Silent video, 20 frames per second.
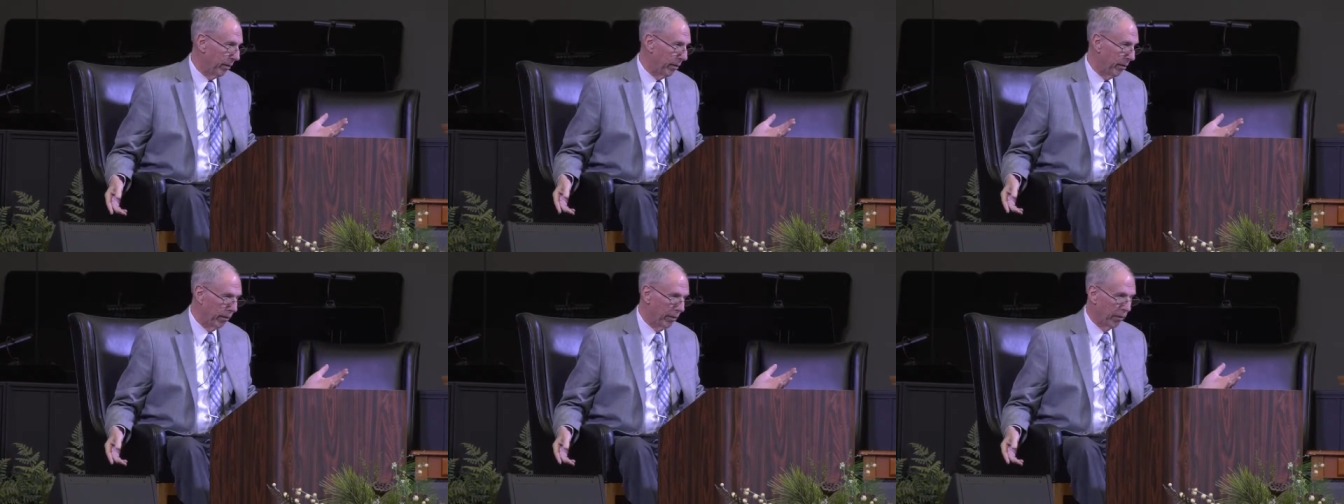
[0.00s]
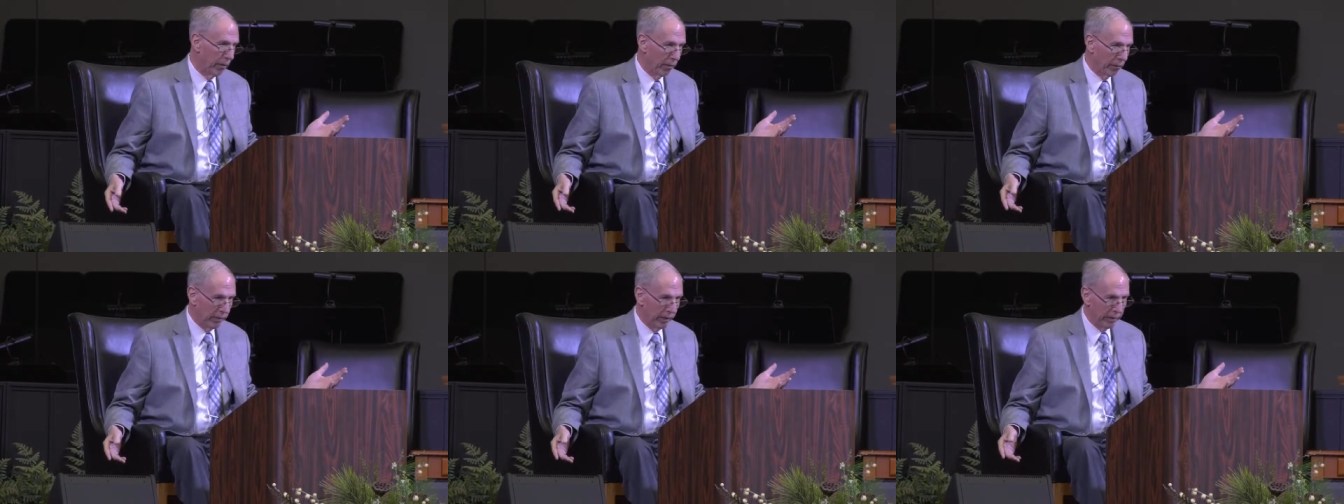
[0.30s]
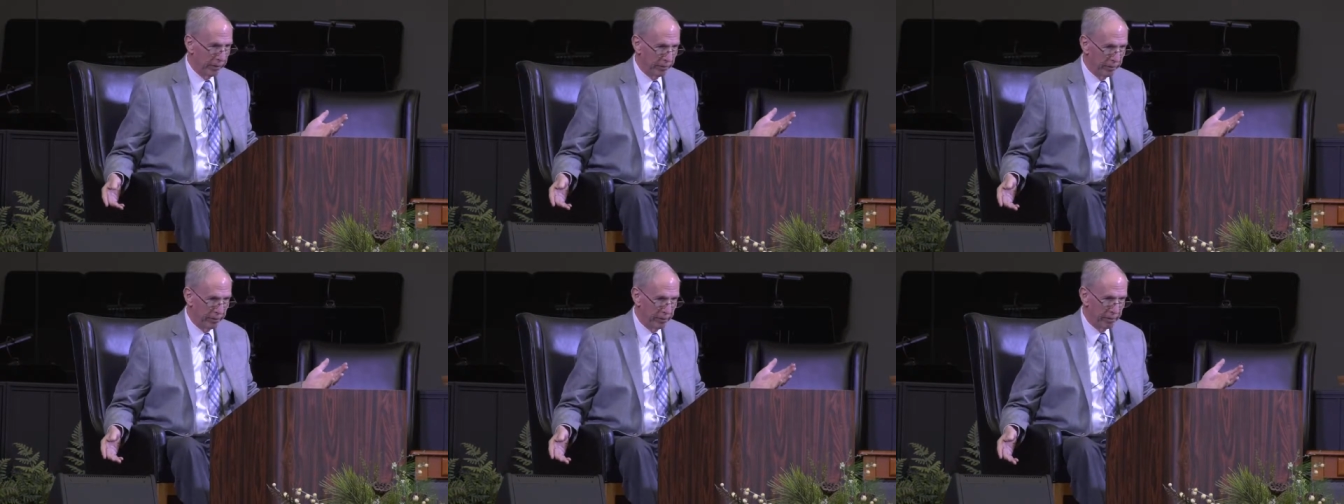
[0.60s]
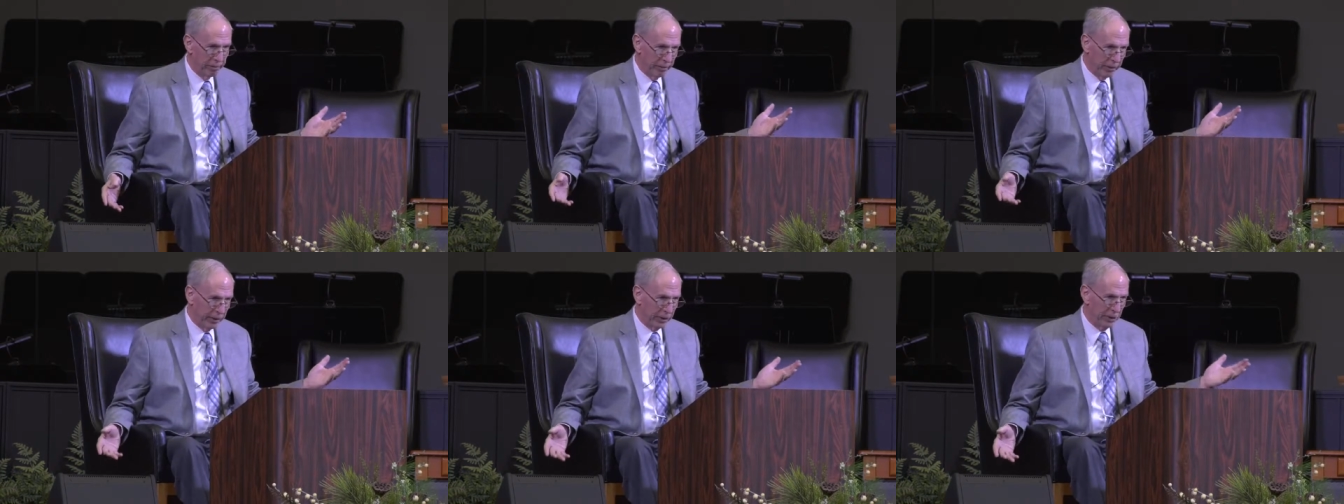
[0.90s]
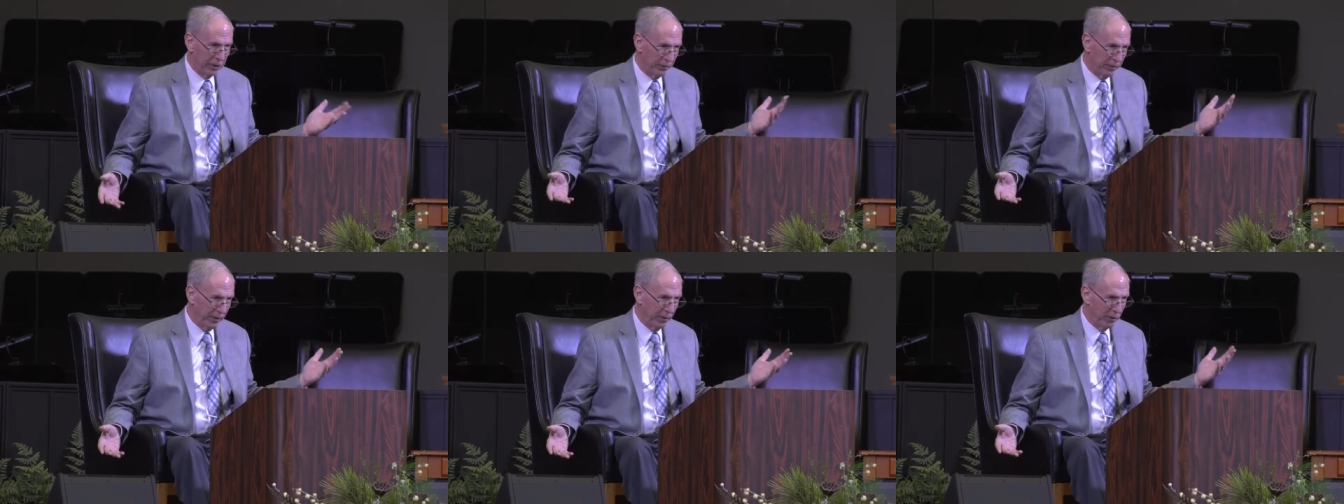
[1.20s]
Oh, that makes
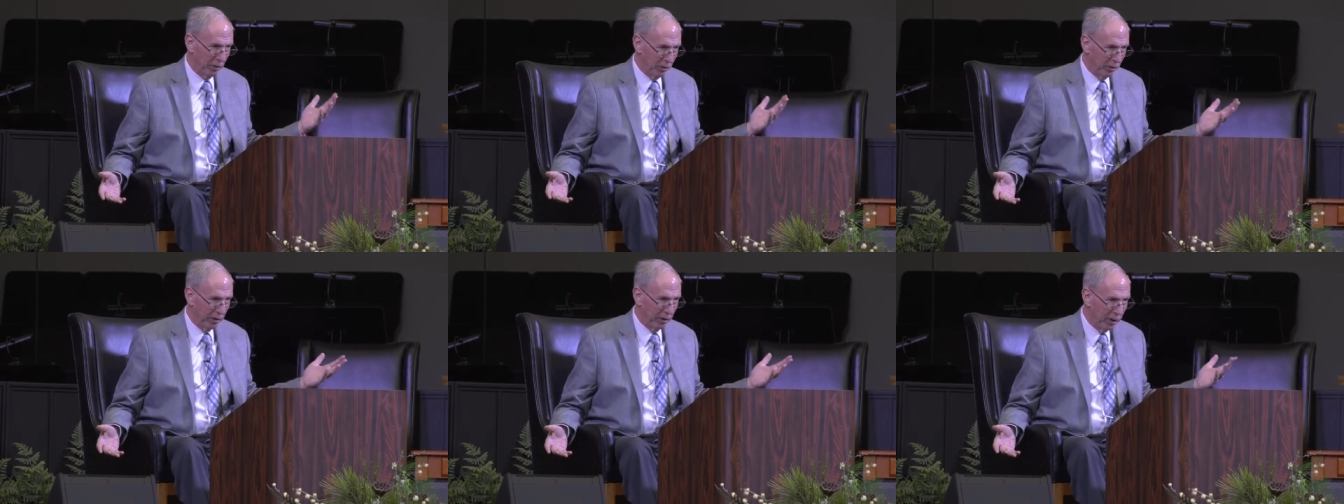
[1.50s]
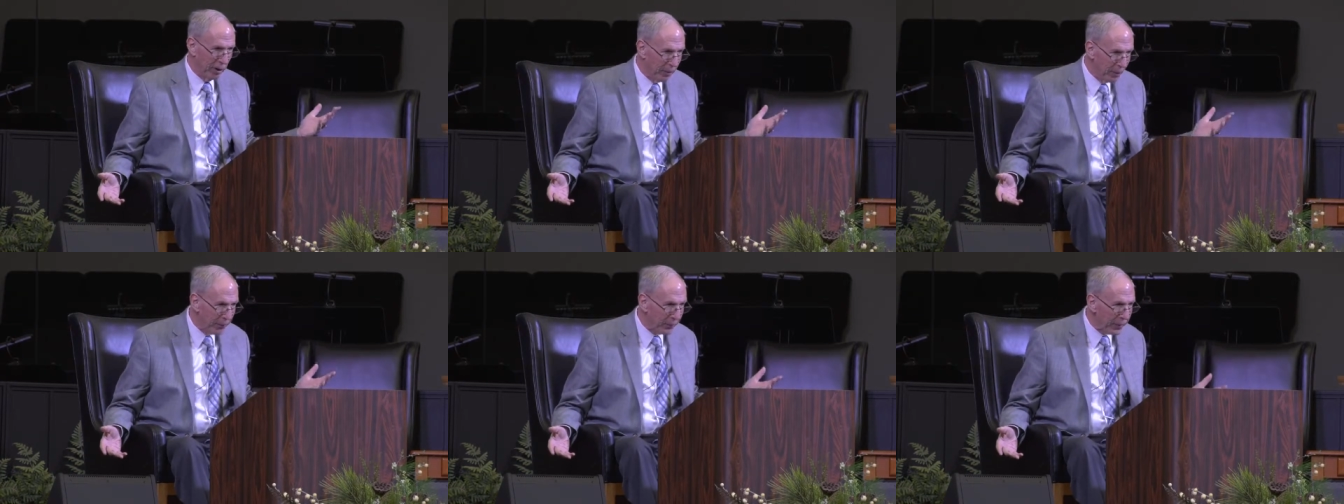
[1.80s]
you feel good.